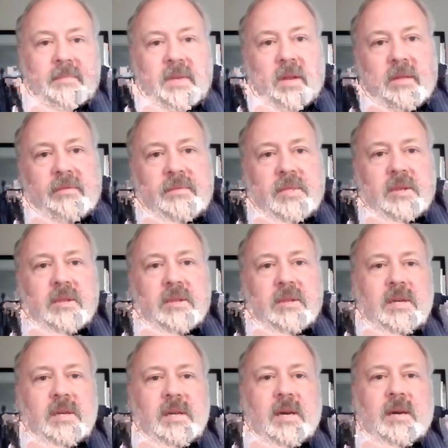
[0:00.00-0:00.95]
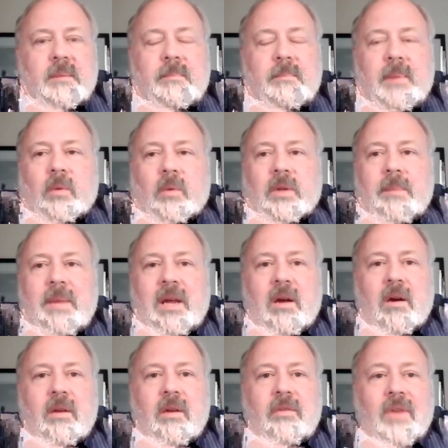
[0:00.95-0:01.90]
You know, the, the, the uh, only
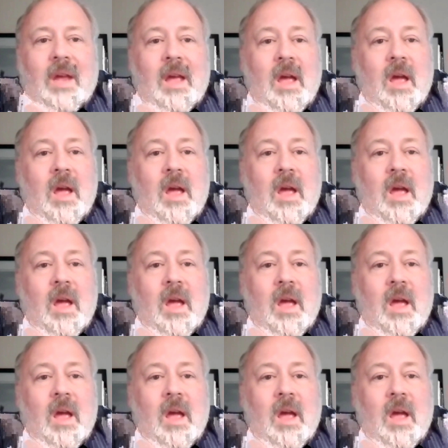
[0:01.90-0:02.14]
because